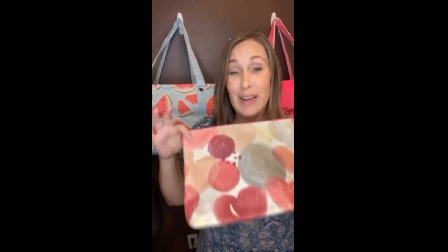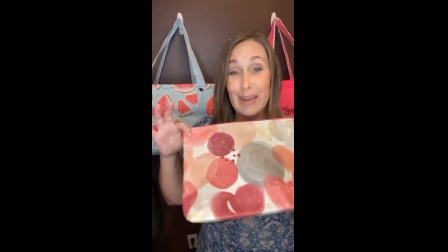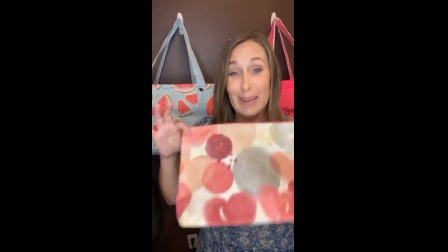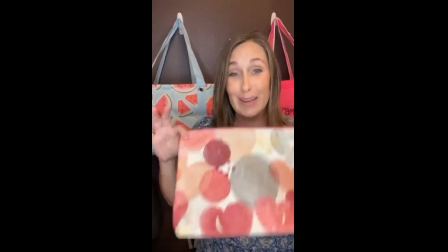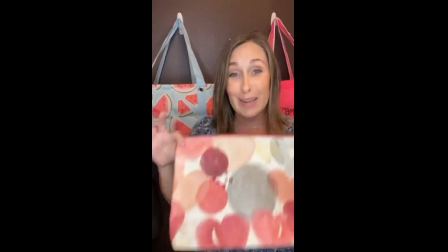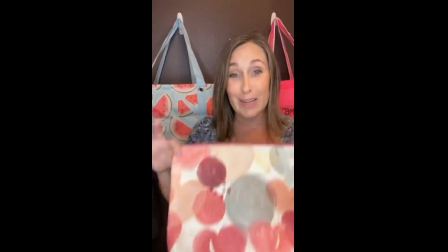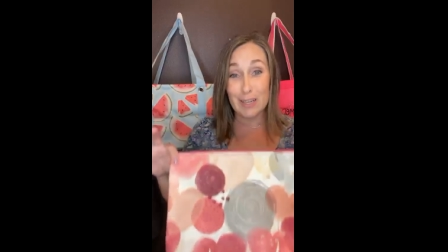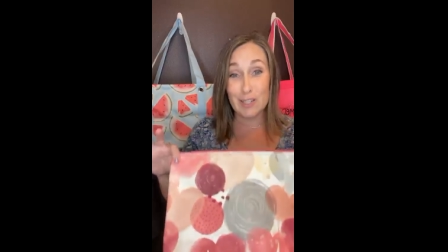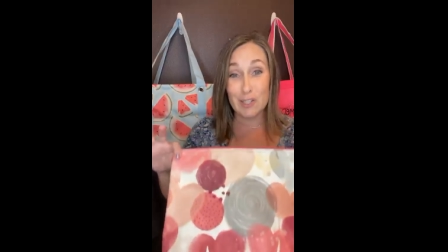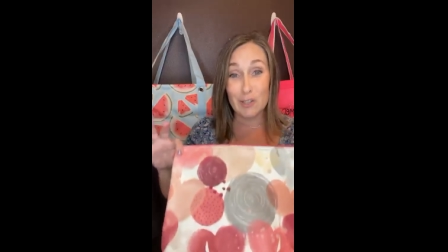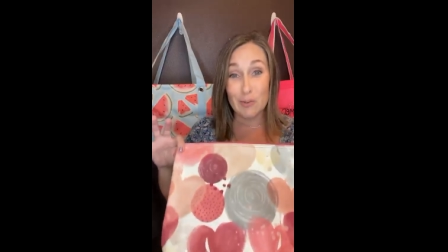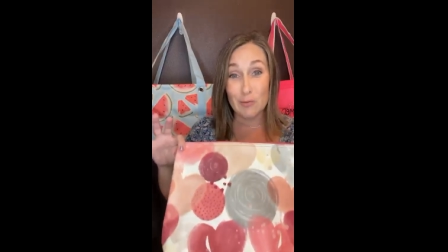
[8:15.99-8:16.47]
I
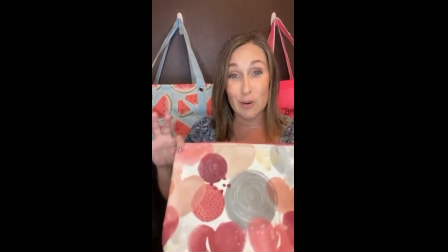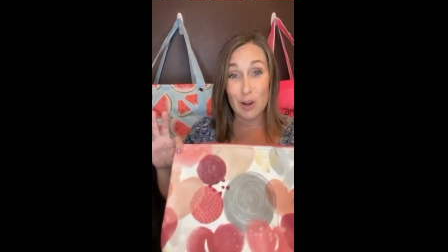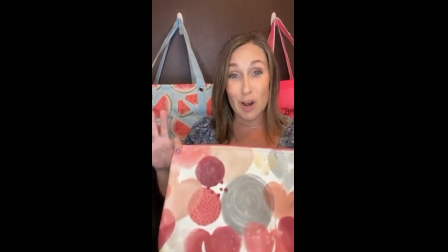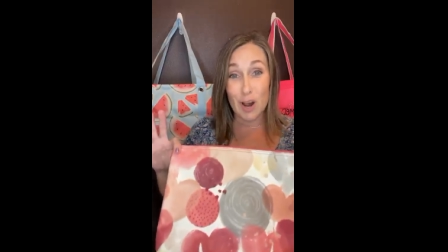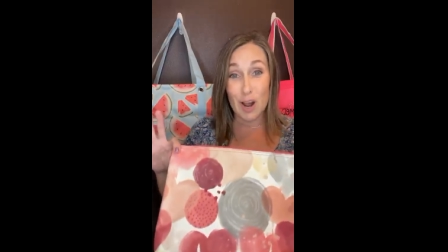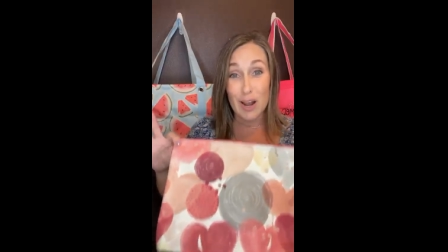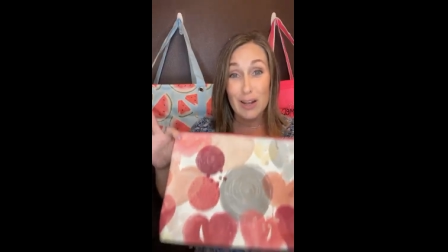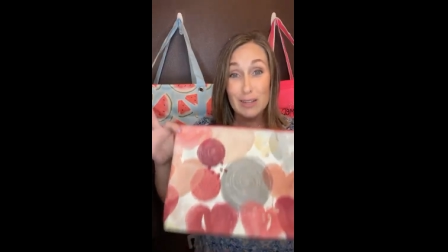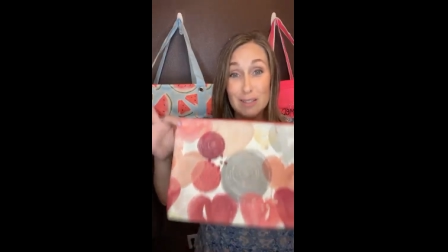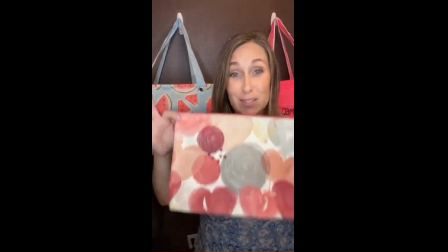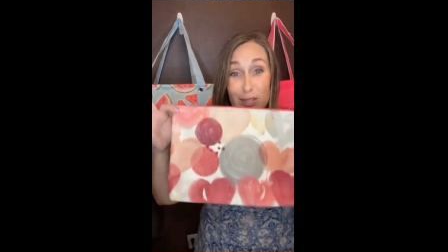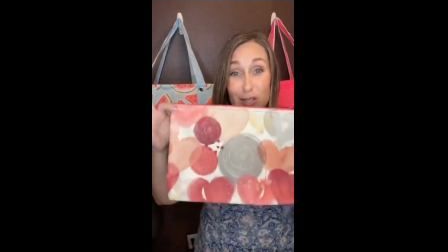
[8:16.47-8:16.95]
kid you
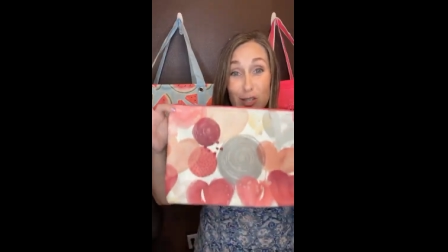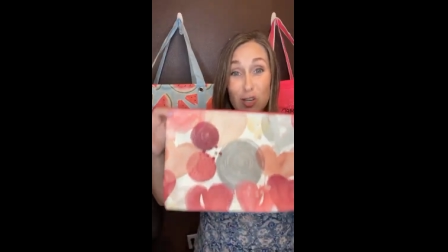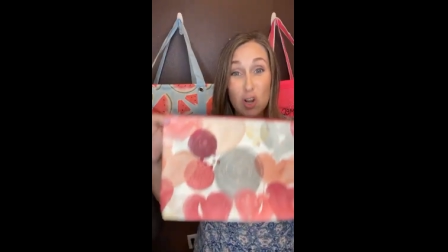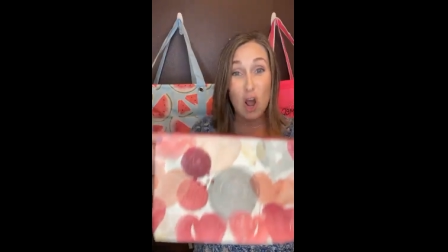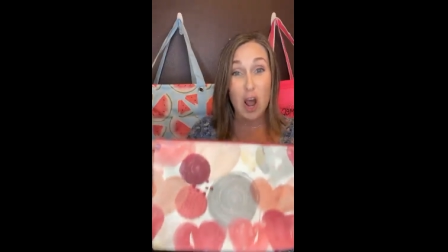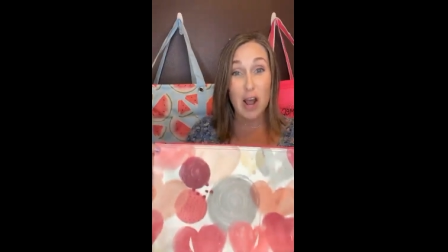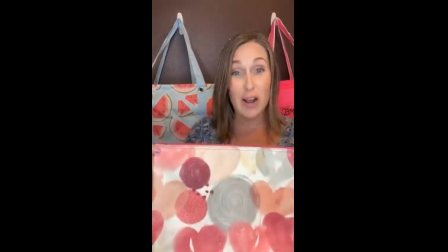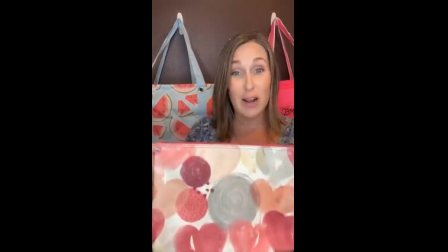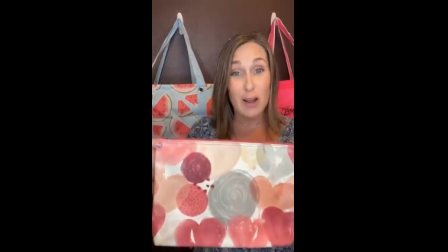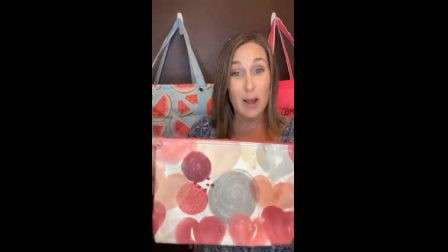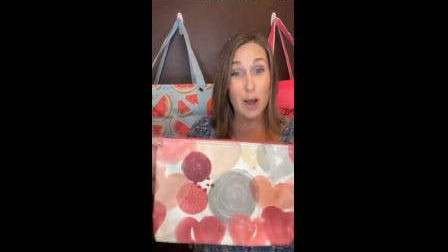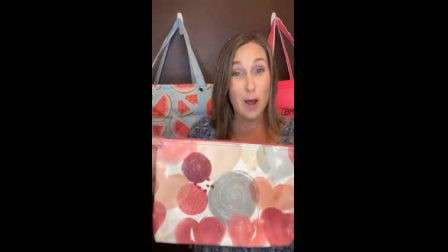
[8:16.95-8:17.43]
not,
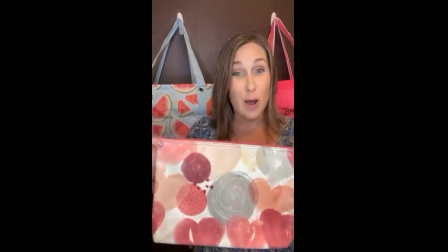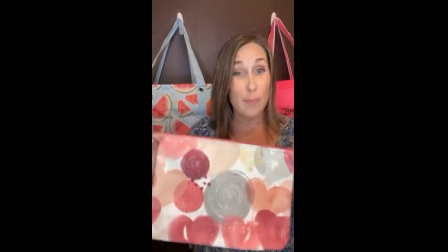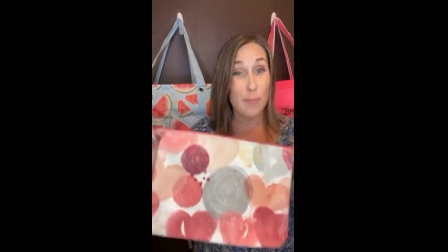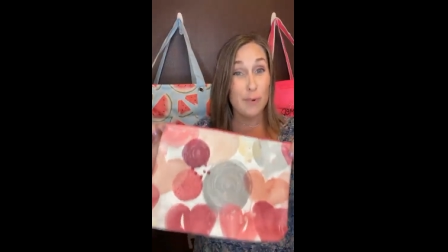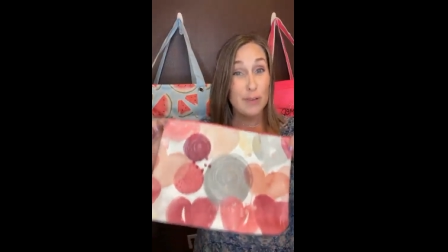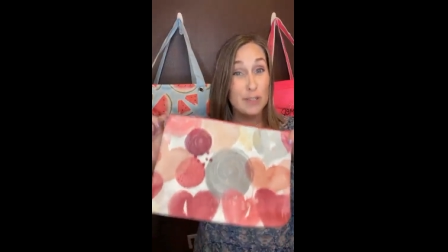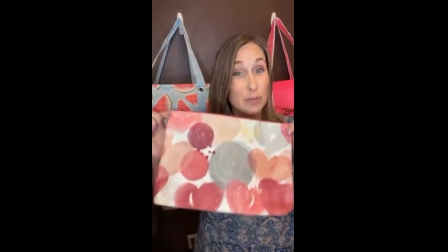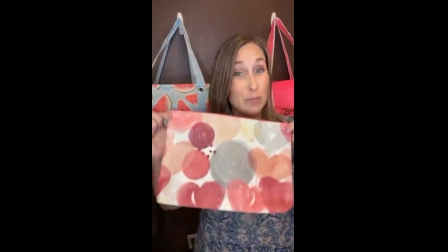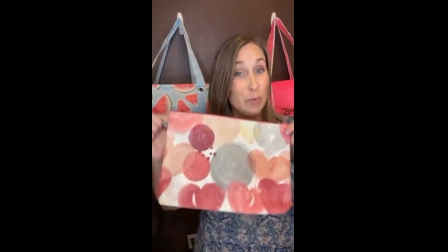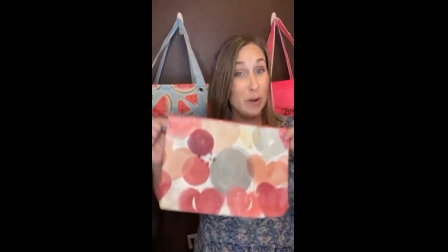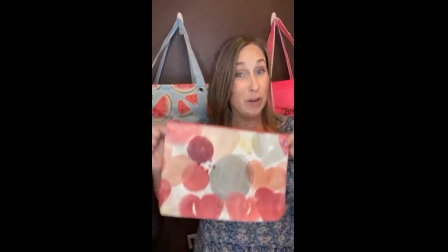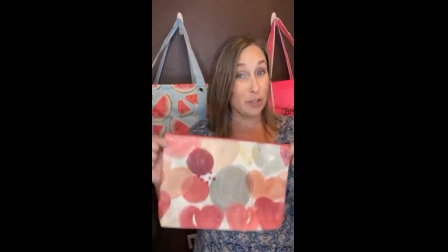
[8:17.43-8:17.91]
stock
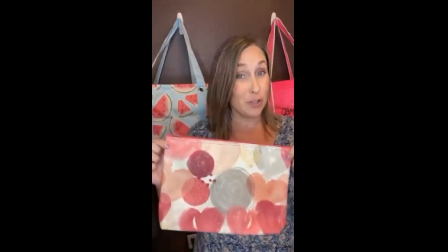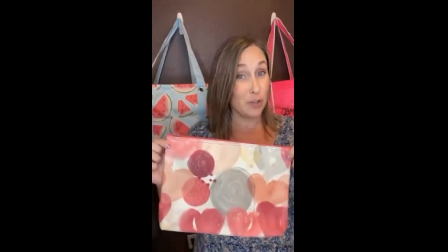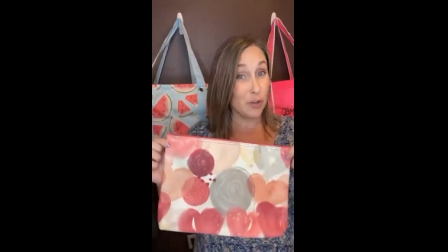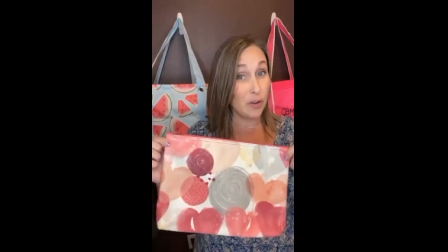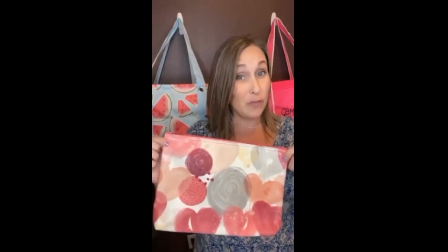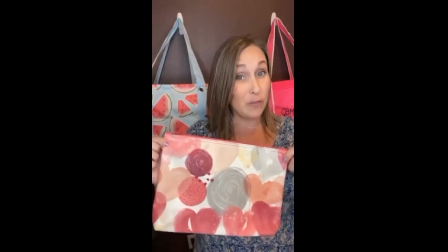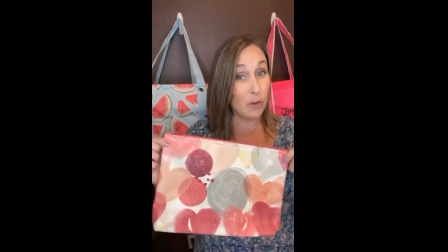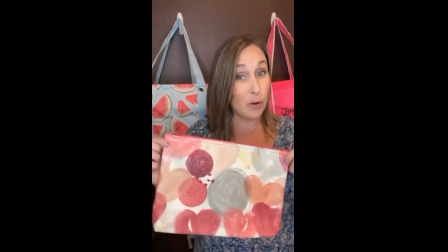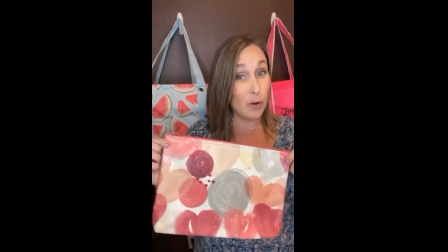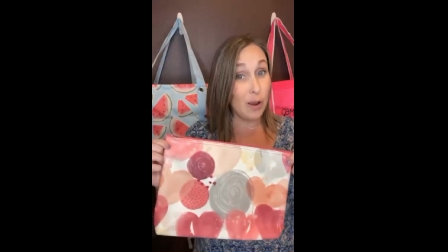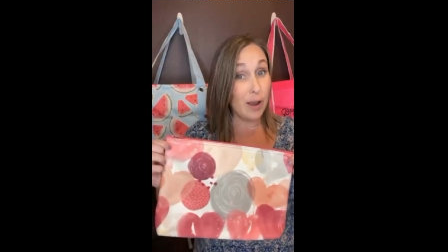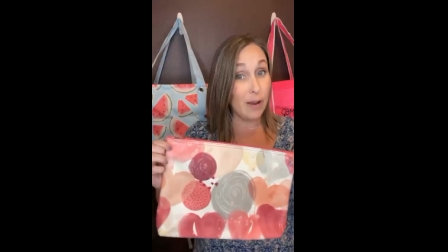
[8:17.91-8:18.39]
up,
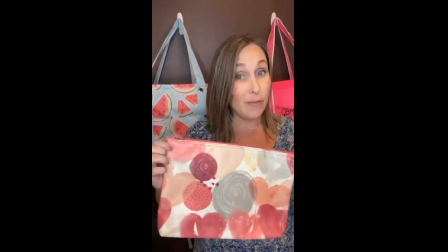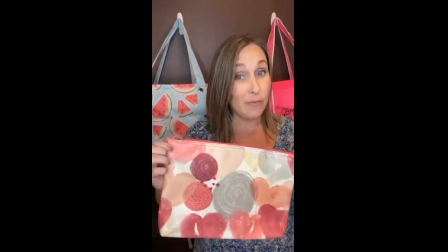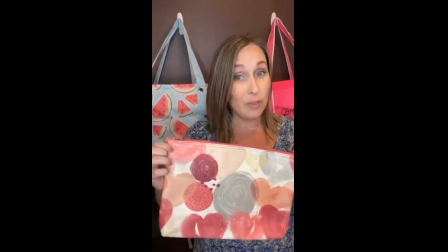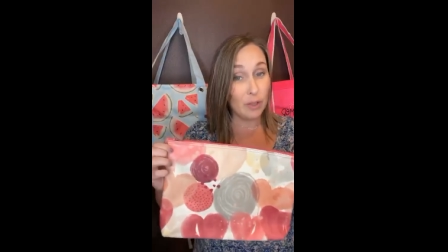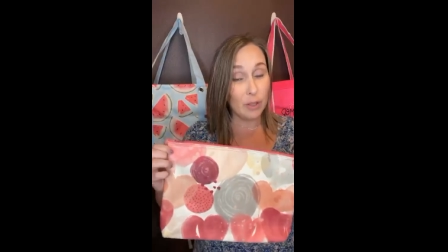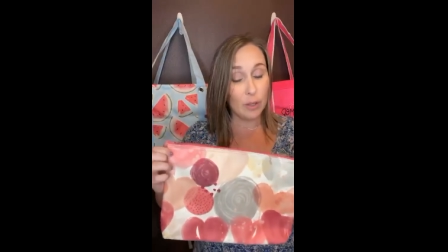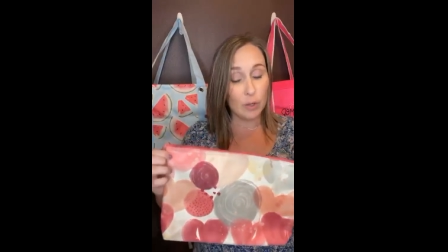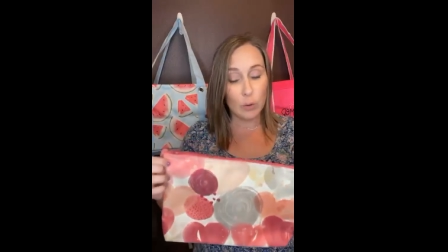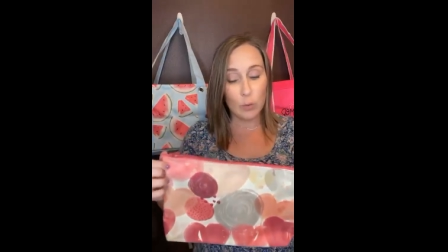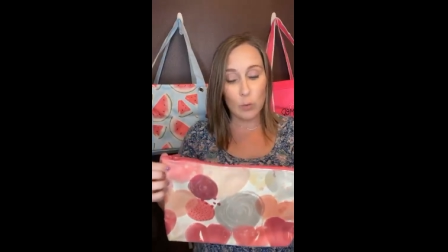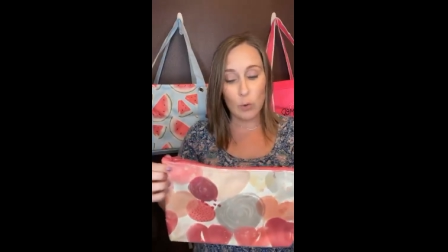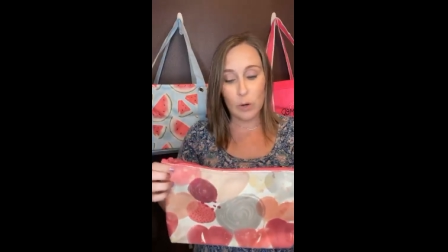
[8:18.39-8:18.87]
especially if you
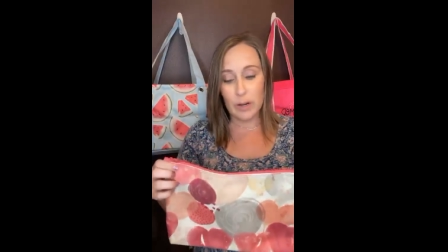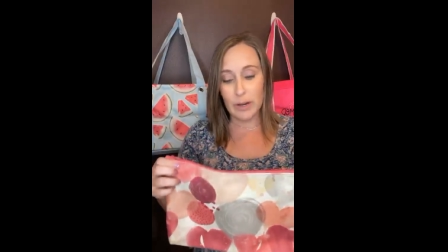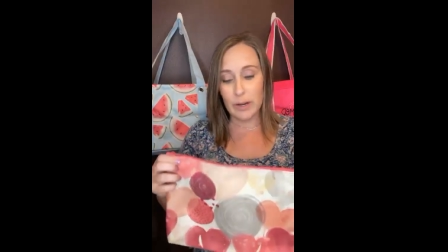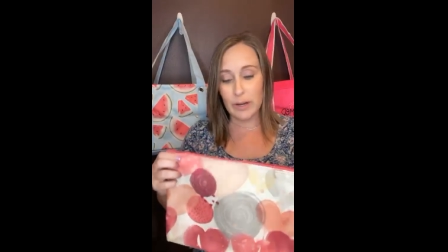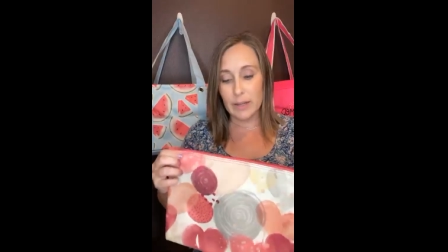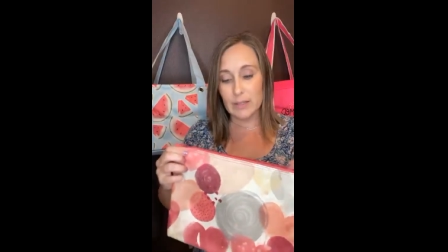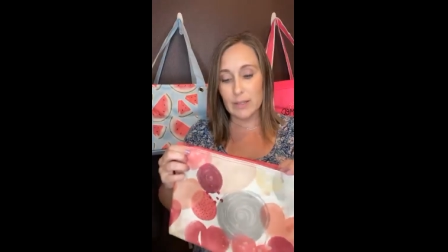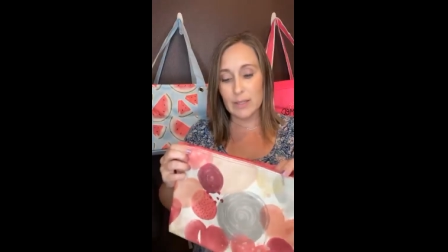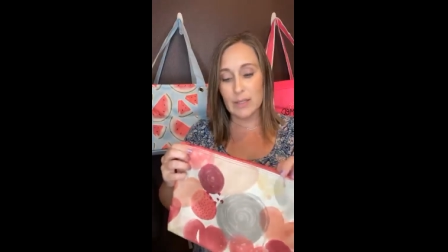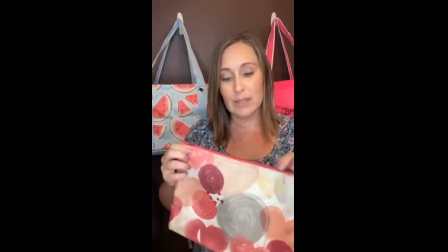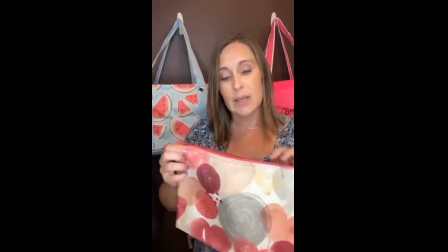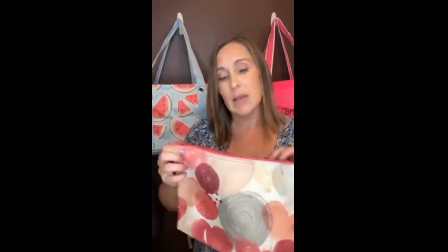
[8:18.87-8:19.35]
have little
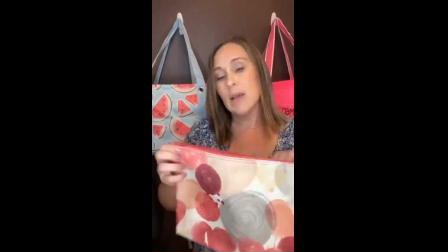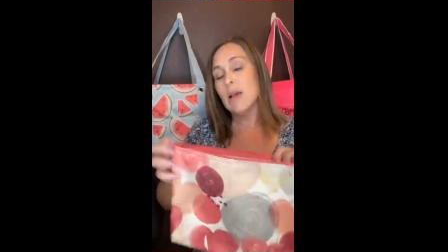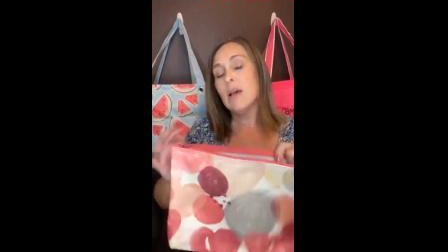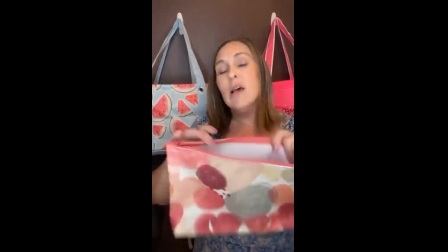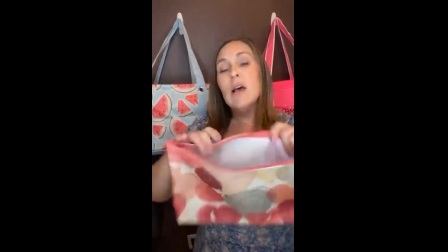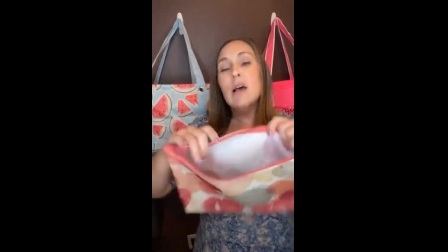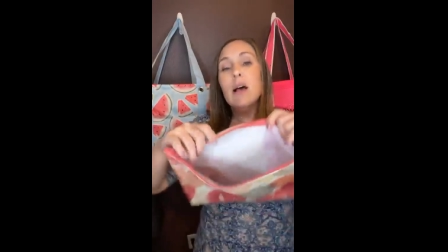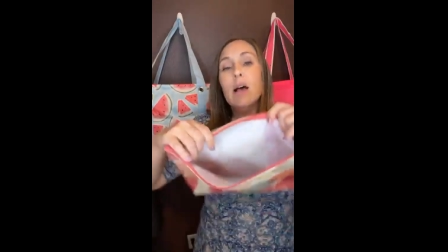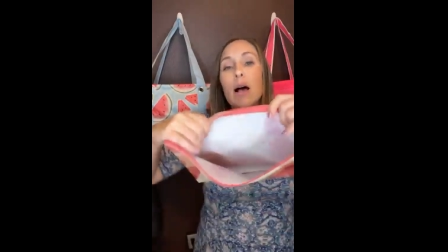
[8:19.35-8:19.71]
ones.